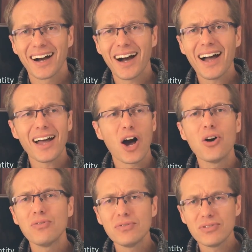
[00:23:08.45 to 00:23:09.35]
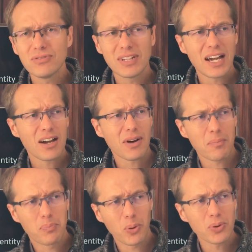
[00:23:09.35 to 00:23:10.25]
I own you now. I
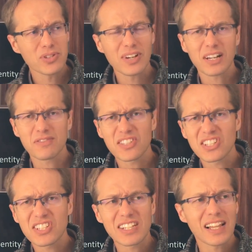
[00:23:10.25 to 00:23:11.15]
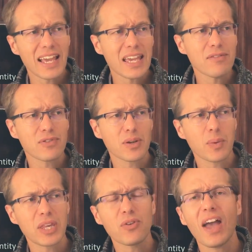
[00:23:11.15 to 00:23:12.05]
brought you out of slavery
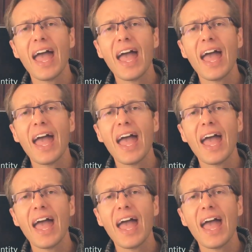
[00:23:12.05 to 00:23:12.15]
where you